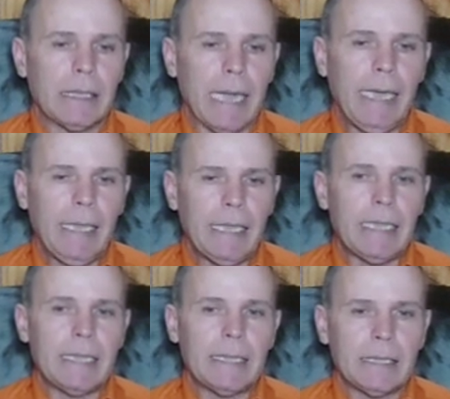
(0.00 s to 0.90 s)
That
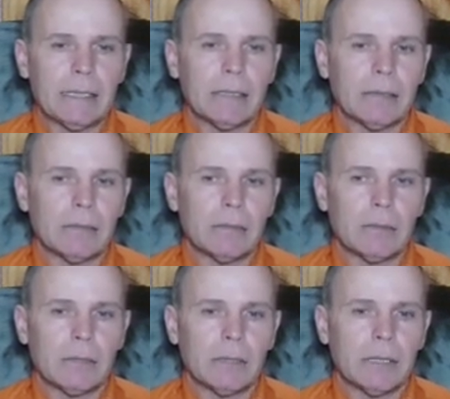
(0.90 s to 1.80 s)
is
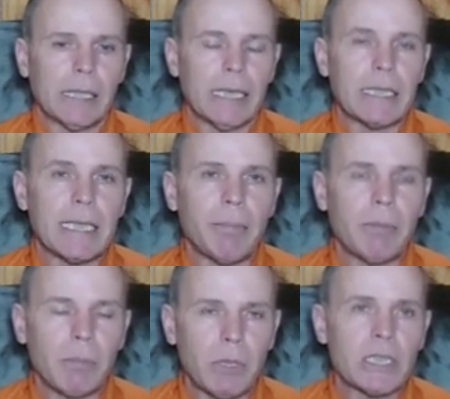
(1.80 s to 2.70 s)
an
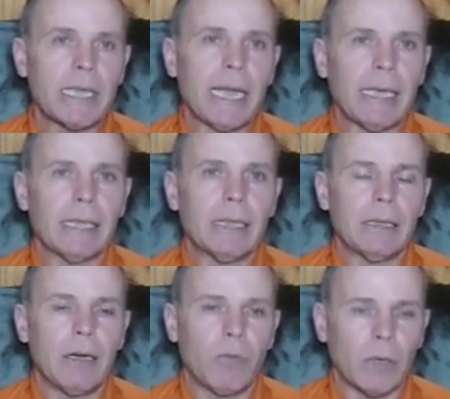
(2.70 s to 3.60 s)
acceptable standard
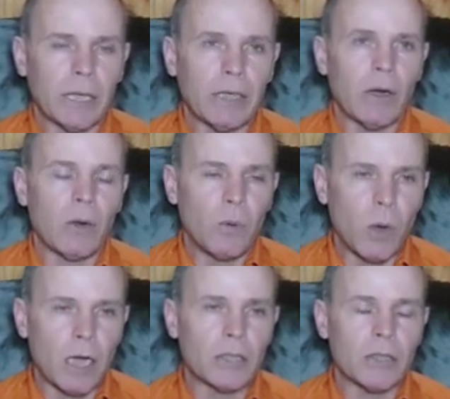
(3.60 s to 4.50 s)
of what the dog
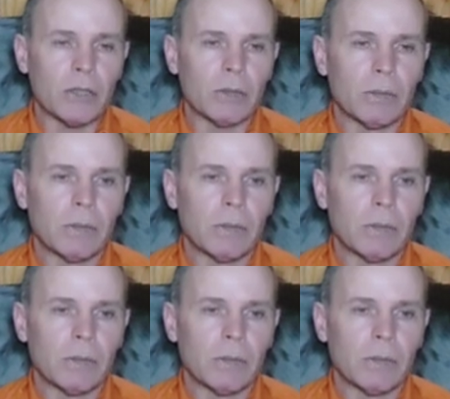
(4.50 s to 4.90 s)
works to.